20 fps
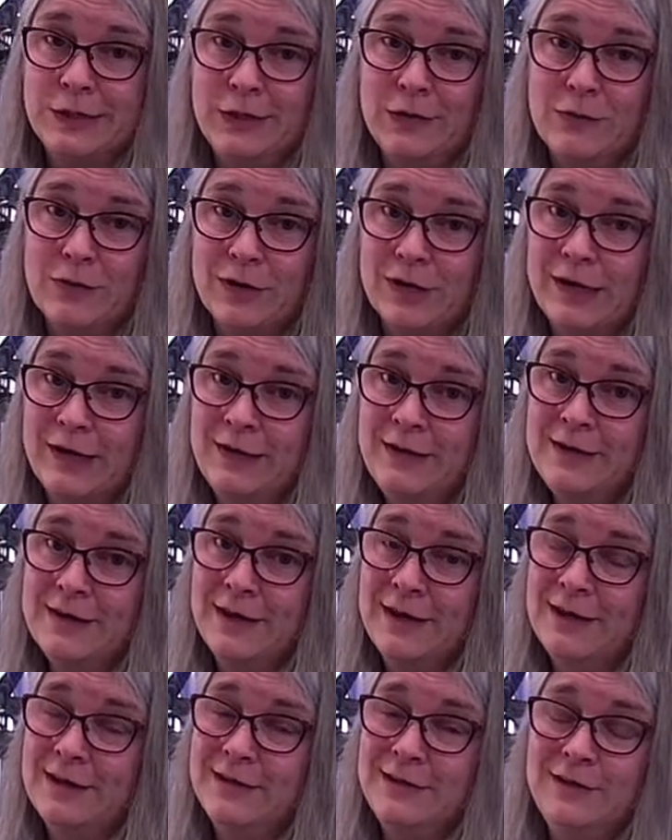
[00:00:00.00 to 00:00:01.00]
on the organ,
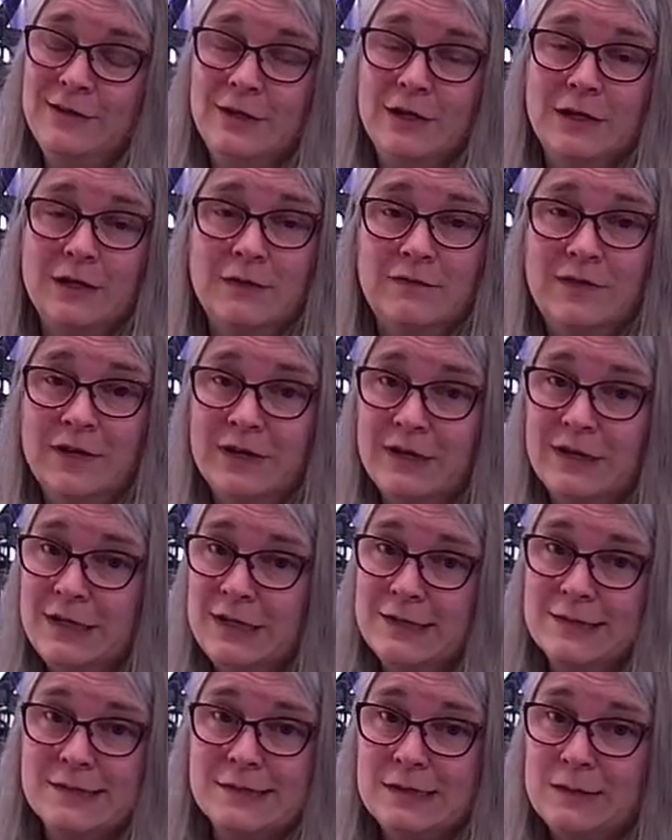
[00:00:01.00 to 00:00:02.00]
and you can very
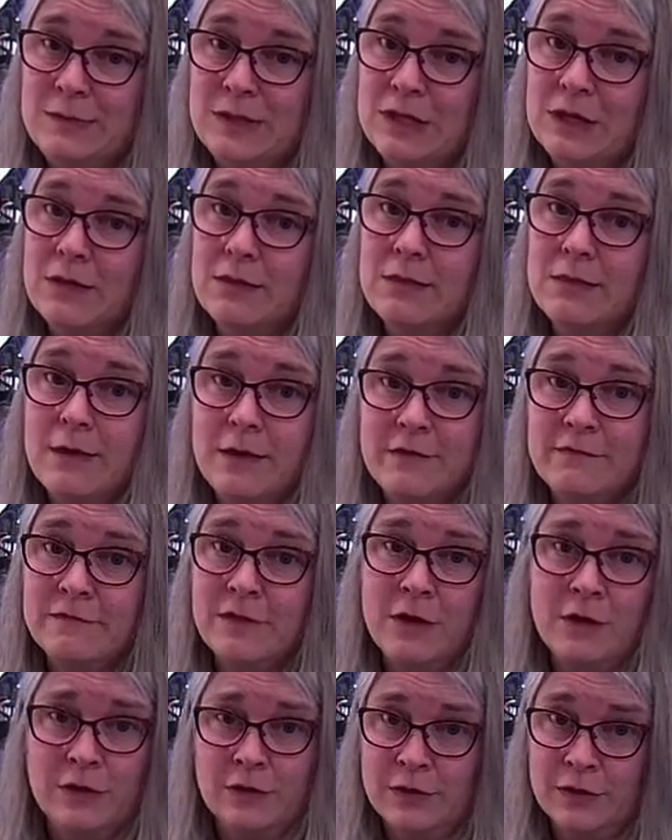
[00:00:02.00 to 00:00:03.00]
easily be a
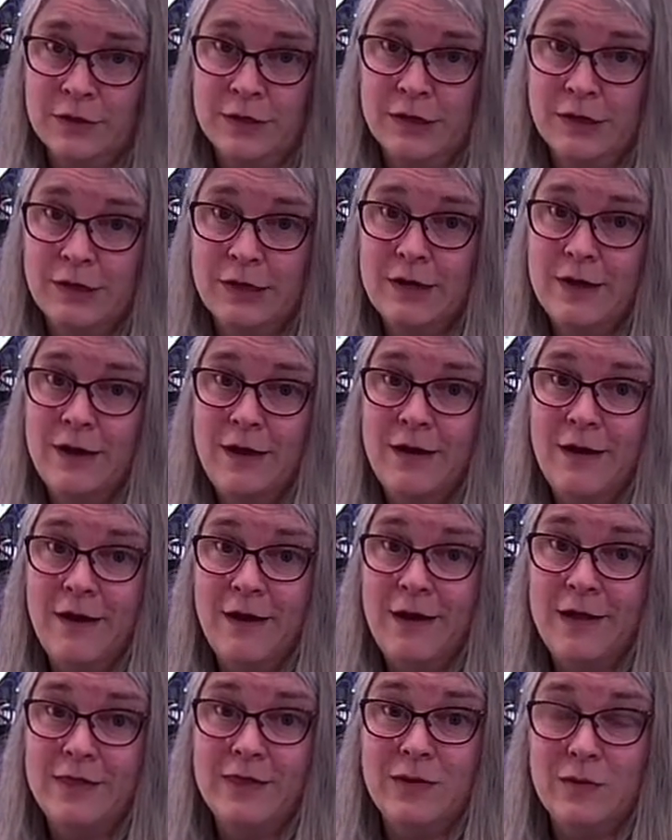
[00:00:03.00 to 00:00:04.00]
lifelong learner
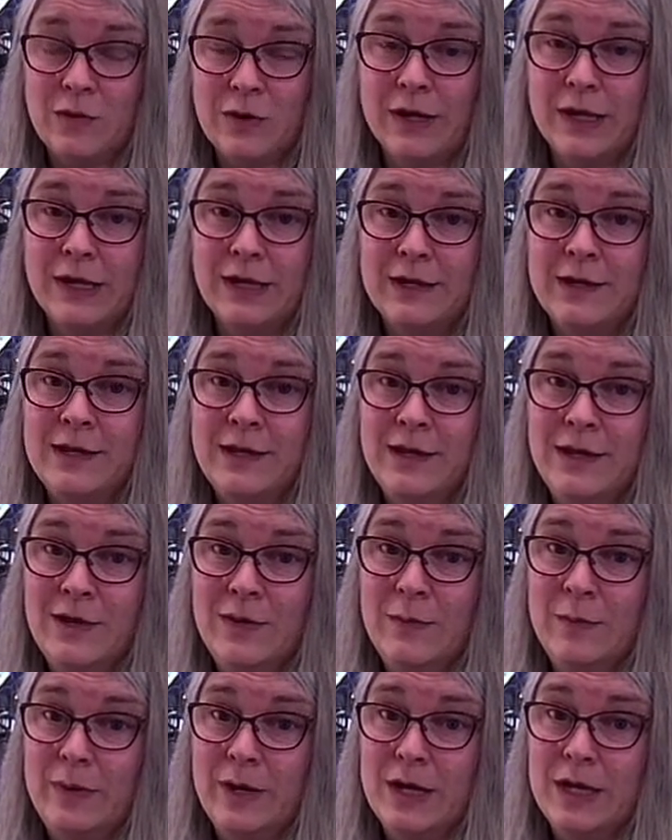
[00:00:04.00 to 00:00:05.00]
on the organ,
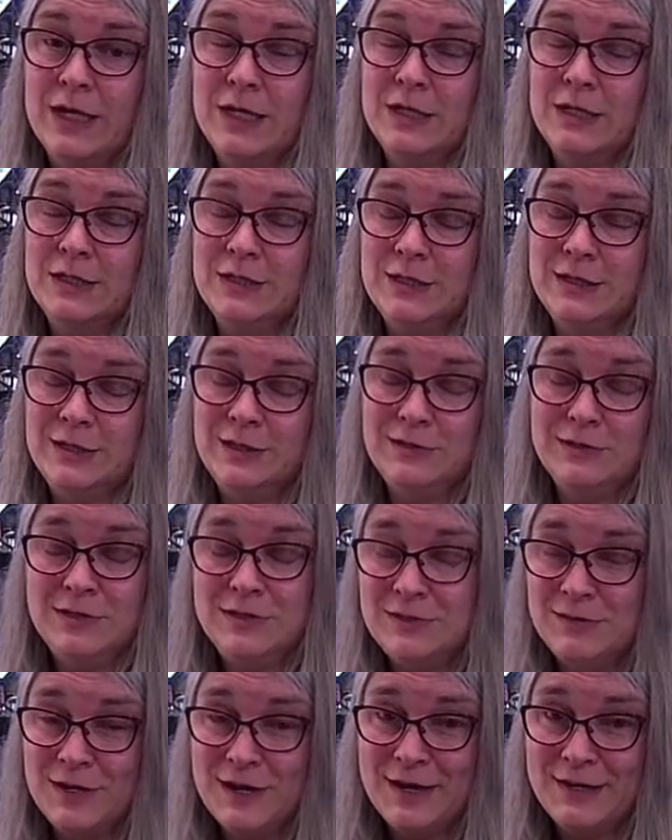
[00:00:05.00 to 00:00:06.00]
but you
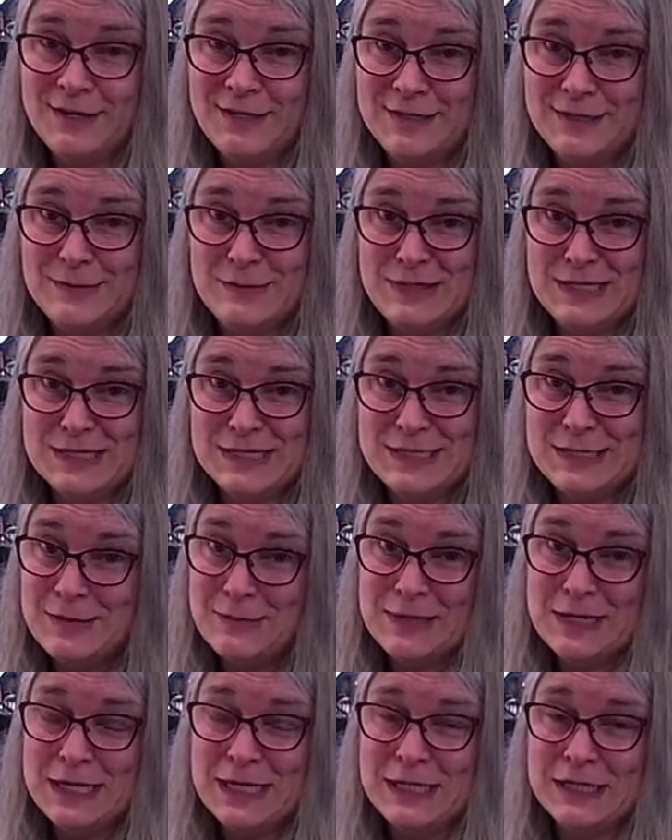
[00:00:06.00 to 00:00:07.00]
do not need to be
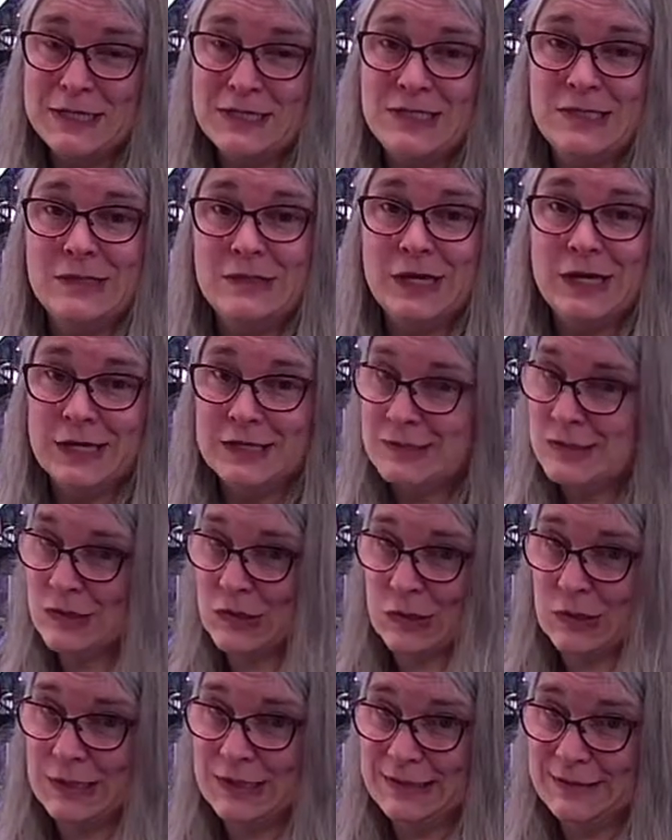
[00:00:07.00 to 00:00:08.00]
intimidated to get
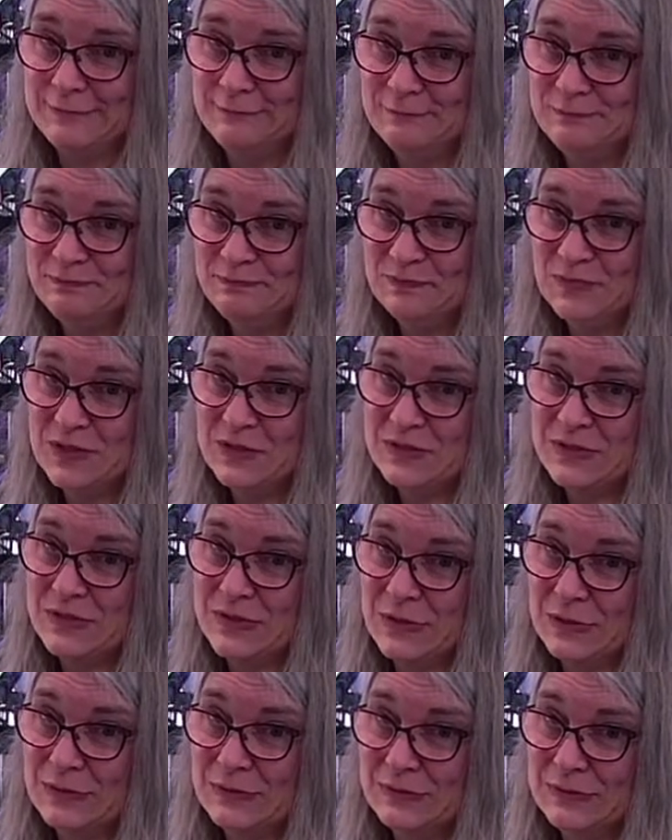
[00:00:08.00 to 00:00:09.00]
started.
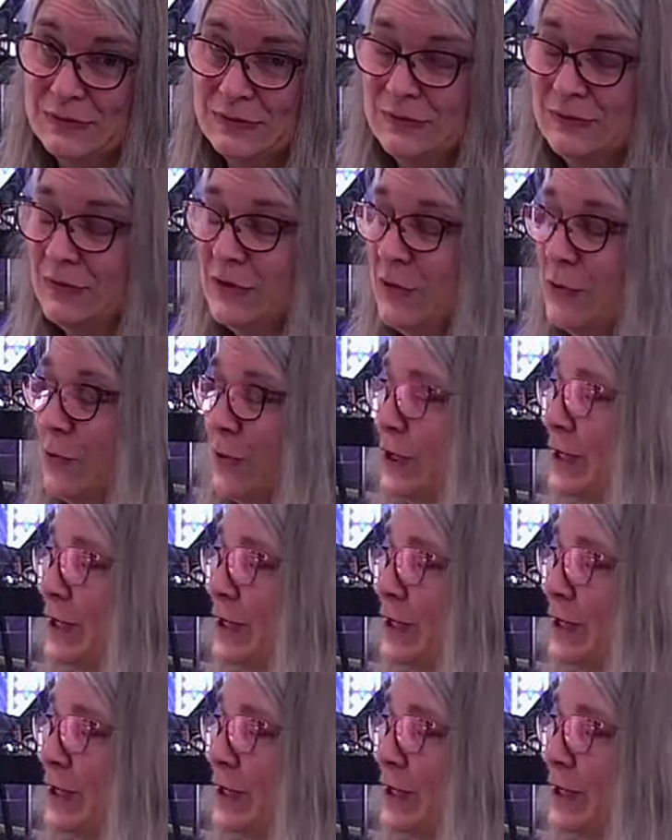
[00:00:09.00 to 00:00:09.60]
So no